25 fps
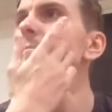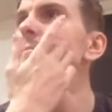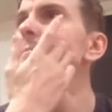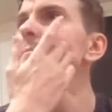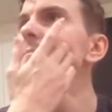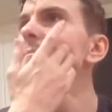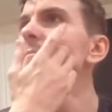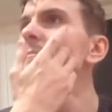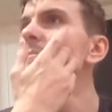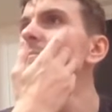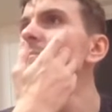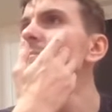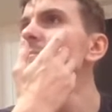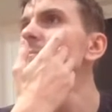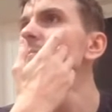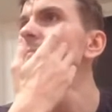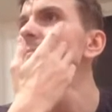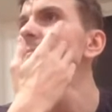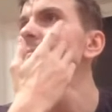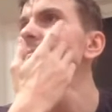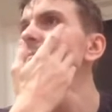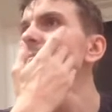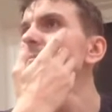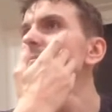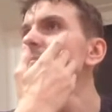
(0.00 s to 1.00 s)

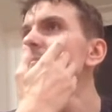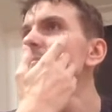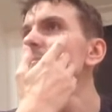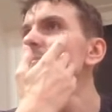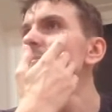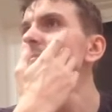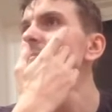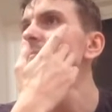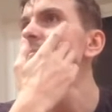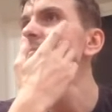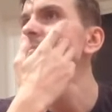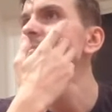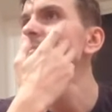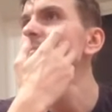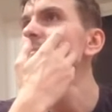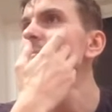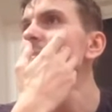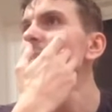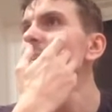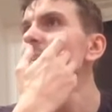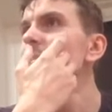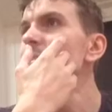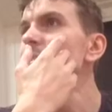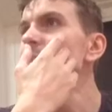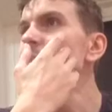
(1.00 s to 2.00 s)
Arrêter.
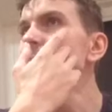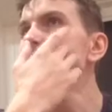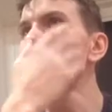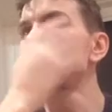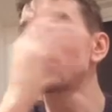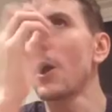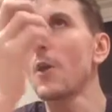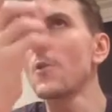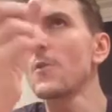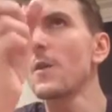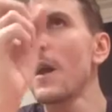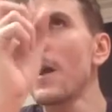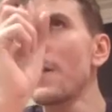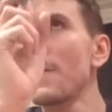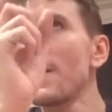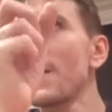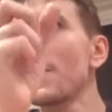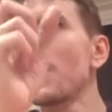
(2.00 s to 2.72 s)
So don't.